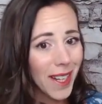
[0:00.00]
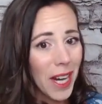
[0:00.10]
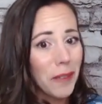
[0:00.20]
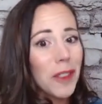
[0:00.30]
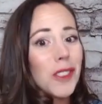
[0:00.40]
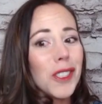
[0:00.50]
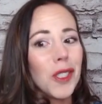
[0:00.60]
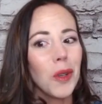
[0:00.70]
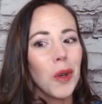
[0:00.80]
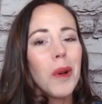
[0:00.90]
If you
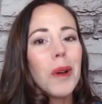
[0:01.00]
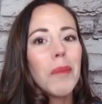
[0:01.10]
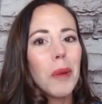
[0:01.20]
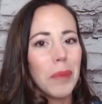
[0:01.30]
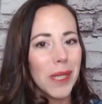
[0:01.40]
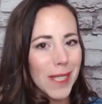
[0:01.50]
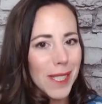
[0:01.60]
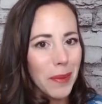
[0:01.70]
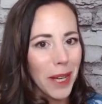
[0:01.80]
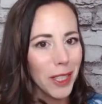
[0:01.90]
do, put business
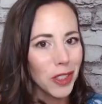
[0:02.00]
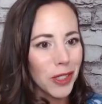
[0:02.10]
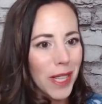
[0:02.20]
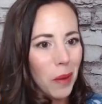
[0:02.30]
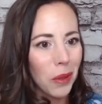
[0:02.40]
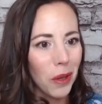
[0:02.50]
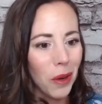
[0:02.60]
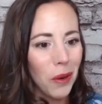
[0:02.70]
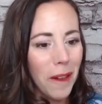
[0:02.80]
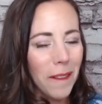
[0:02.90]
manager down below.